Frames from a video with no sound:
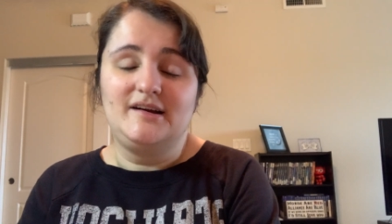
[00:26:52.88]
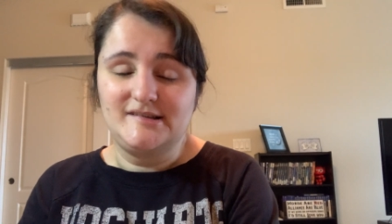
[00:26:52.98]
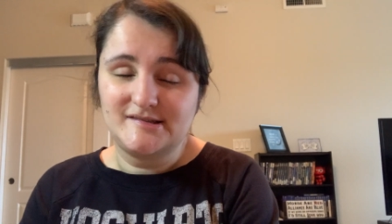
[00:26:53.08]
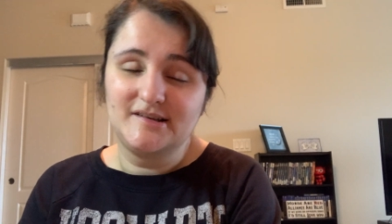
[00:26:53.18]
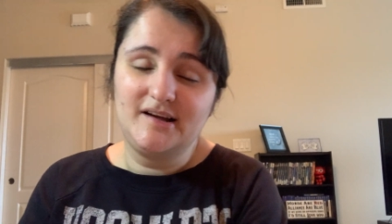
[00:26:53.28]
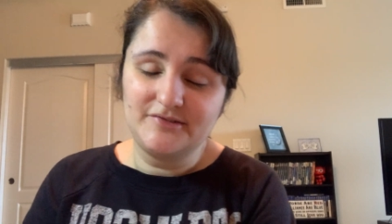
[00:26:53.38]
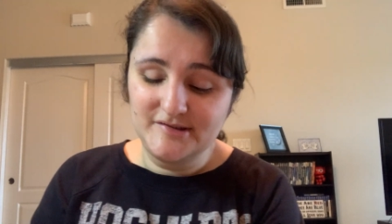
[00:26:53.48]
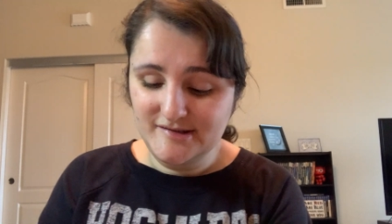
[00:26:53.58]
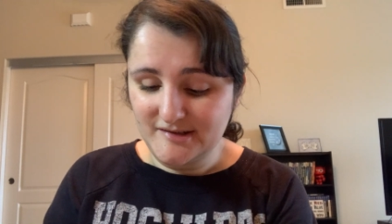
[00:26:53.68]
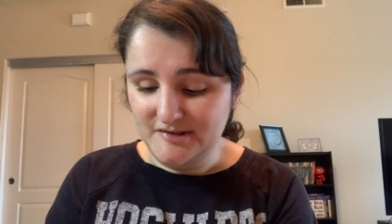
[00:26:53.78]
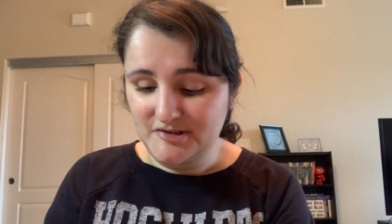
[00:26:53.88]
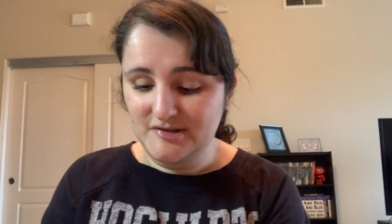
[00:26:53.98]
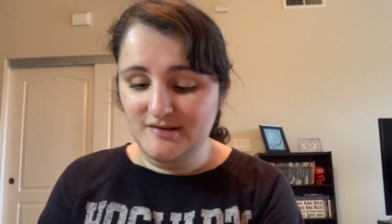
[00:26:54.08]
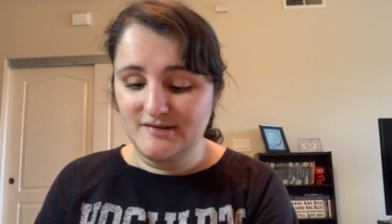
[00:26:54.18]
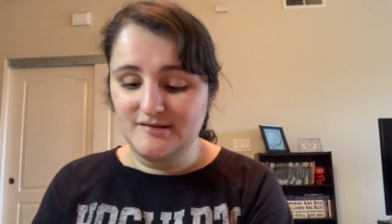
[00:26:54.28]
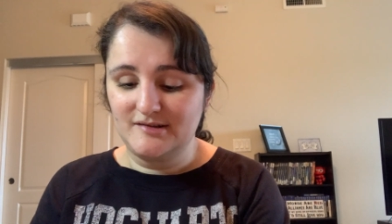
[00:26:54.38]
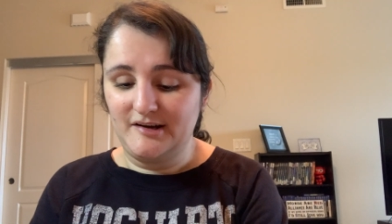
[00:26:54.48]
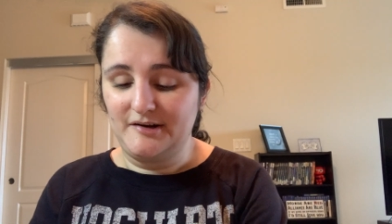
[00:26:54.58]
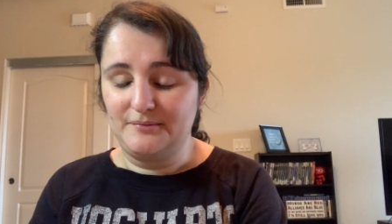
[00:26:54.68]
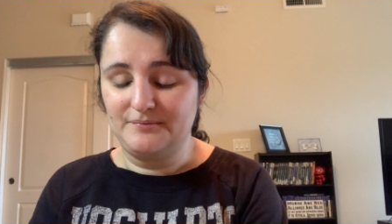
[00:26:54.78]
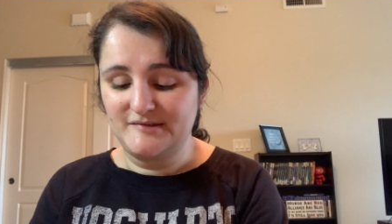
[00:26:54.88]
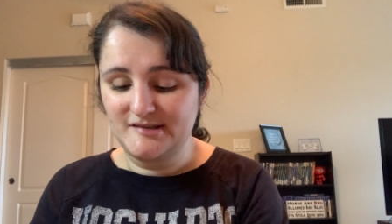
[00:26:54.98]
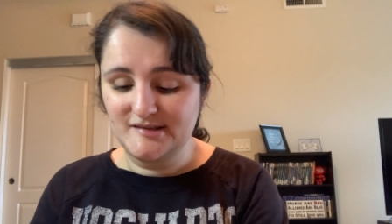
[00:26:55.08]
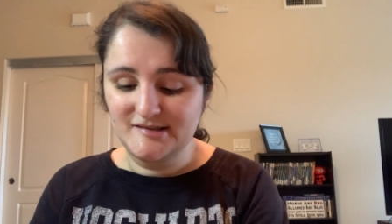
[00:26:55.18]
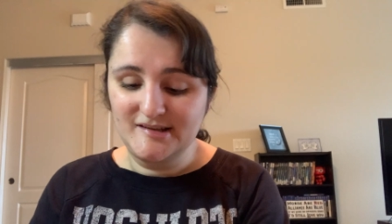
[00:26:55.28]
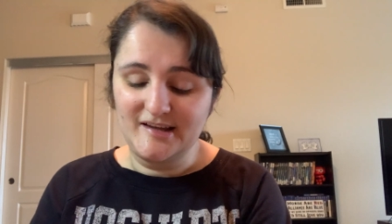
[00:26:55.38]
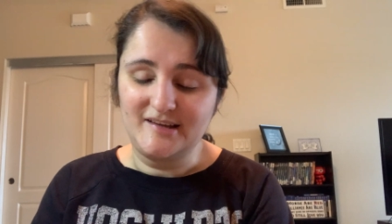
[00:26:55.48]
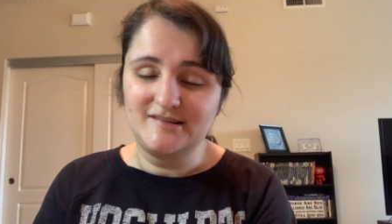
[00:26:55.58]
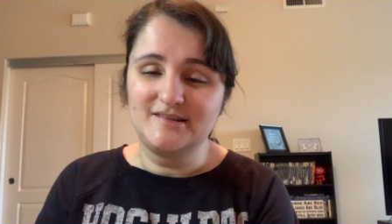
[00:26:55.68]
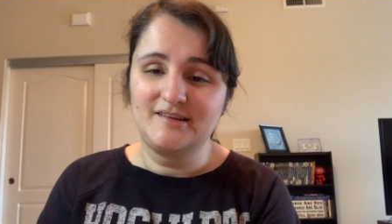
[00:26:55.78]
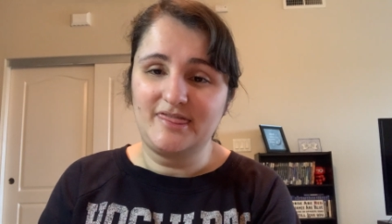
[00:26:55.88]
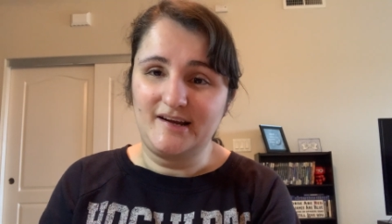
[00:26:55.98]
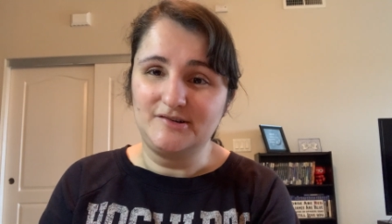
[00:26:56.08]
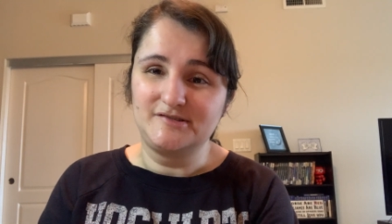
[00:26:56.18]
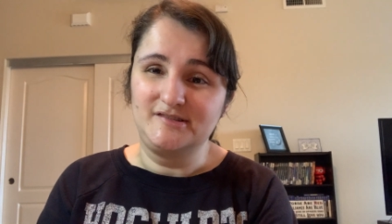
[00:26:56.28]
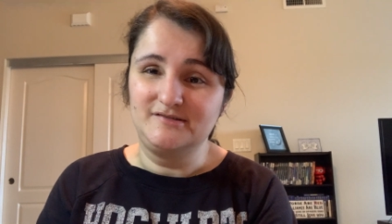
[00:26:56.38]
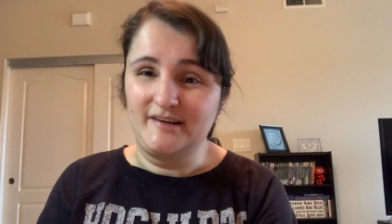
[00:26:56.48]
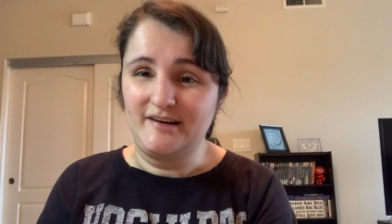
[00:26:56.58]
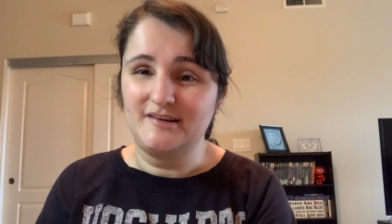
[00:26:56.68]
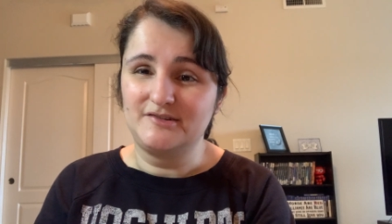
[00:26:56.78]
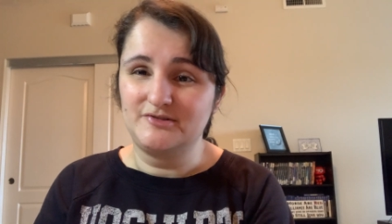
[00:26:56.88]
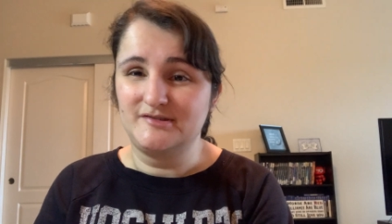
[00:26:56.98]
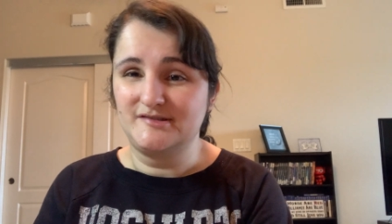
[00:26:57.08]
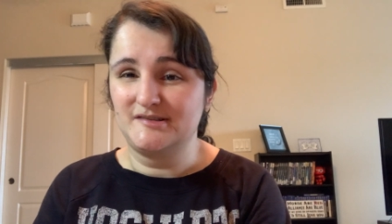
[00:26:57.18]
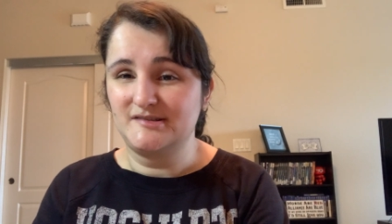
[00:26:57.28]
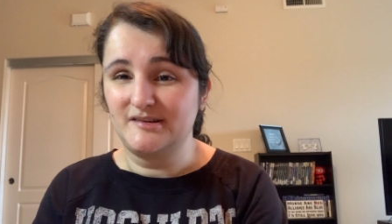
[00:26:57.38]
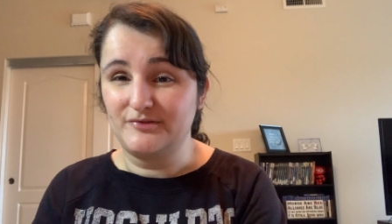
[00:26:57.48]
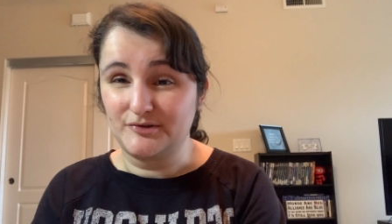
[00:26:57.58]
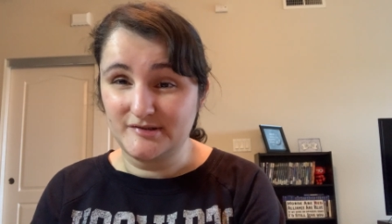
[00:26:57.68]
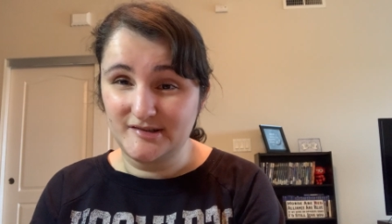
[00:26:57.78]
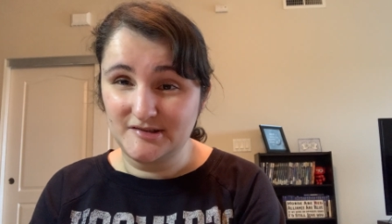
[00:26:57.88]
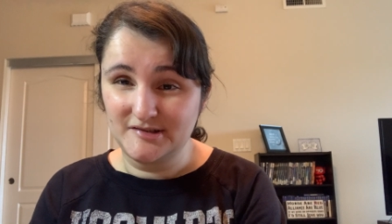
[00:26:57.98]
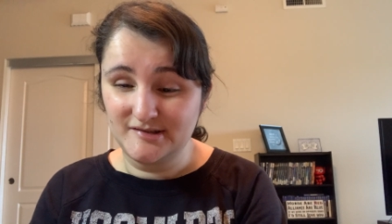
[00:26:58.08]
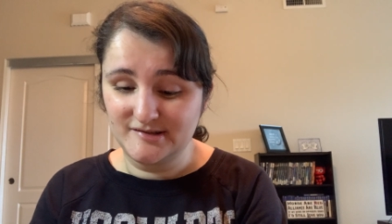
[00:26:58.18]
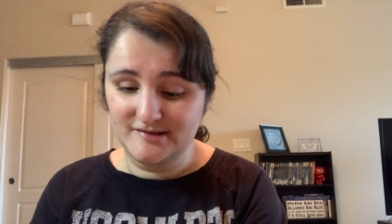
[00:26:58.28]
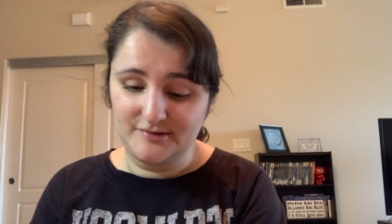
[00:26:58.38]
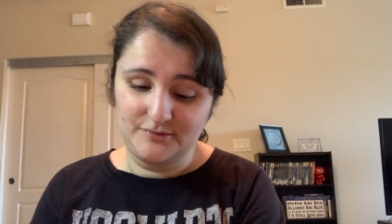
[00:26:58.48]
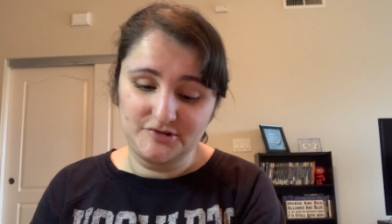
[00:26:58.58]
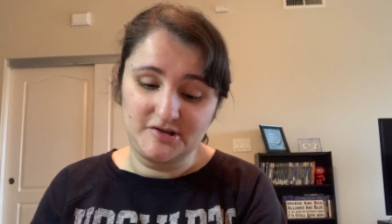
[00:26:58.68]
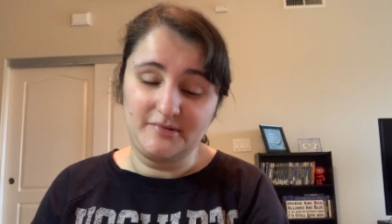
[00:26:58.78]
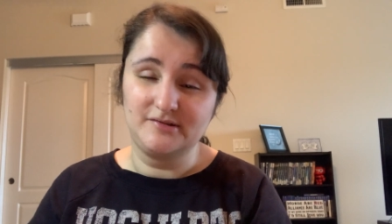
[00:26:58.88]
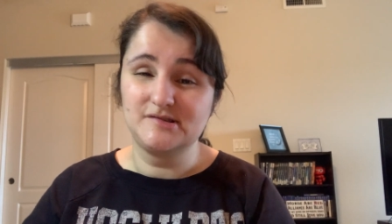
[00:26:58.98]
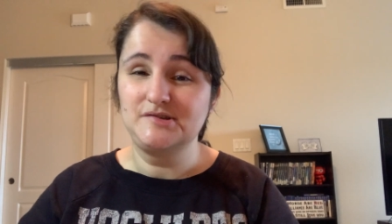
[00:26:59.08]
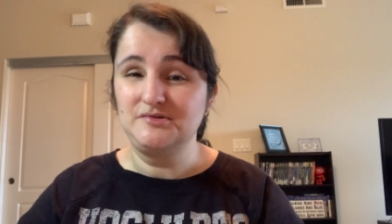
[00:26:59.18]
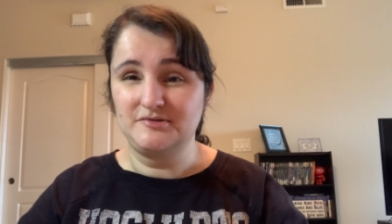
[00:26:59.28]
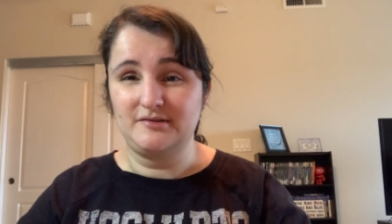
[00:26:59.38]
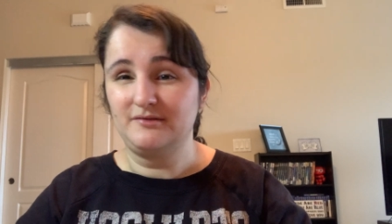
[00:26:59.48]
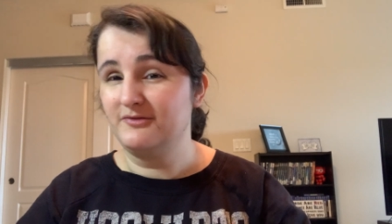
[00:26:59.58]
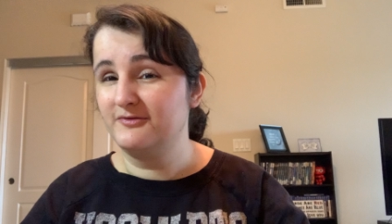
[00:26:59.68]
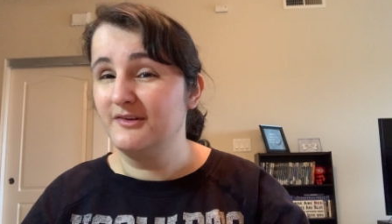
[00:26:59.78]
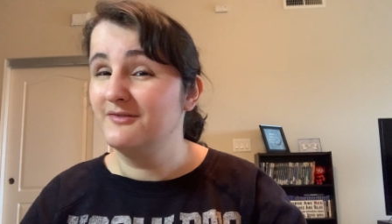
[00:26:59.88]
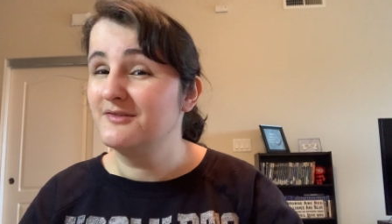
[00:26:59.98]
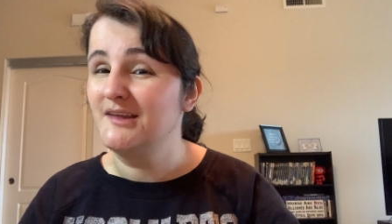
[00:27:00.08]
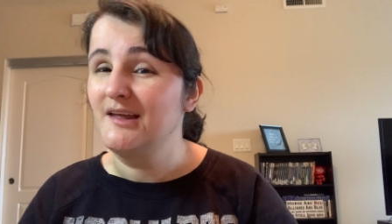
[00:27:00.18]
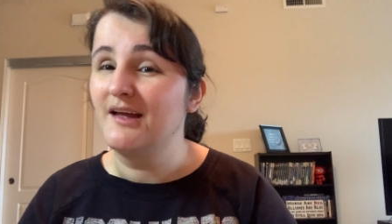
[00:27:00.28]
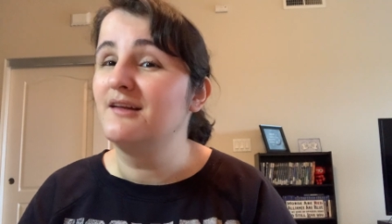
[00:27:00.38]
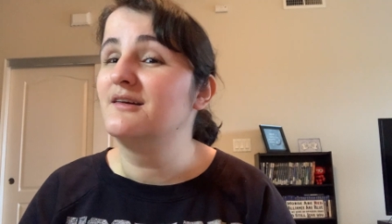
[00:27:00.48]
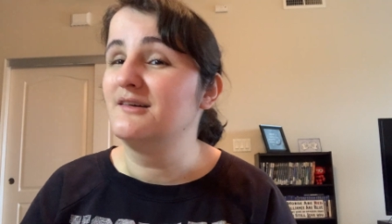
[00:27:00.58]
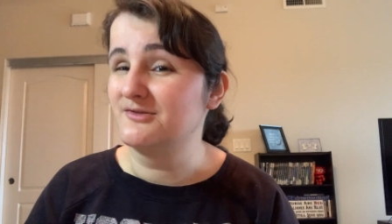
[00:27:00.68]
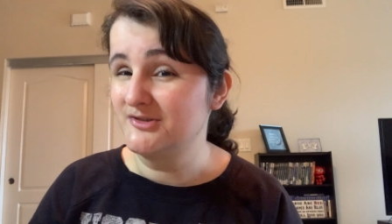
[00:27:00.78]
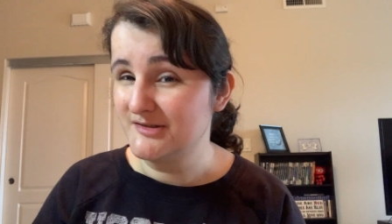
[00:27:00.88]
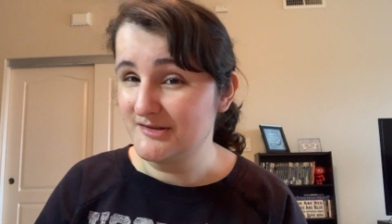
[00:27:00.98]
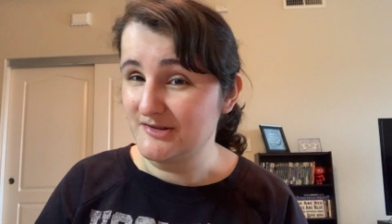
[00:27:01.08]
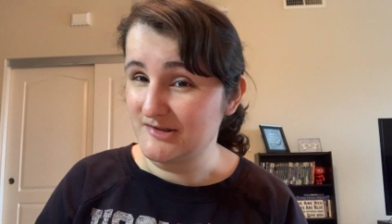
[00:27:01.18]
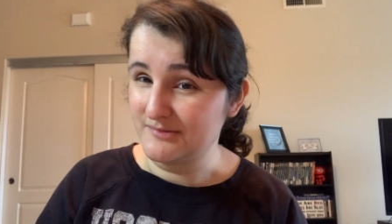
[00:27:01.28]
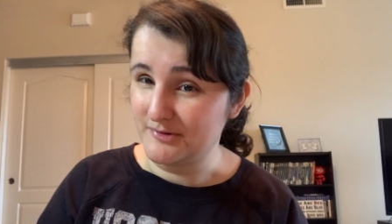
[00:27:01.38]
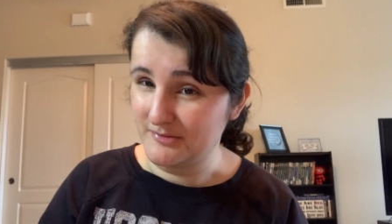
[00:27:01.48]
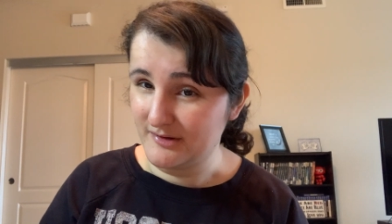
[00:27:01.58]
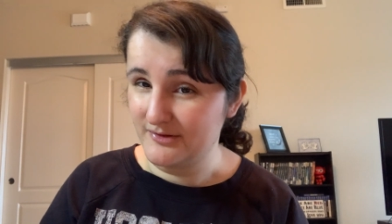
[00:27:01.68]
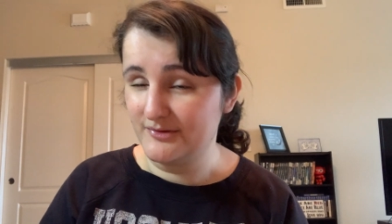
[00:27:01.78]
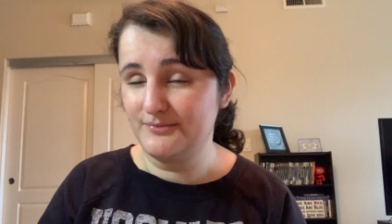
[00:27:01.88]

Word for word: I still have to stitch um, 68,964 stitches, which amounts to around 5,800 stitches per month.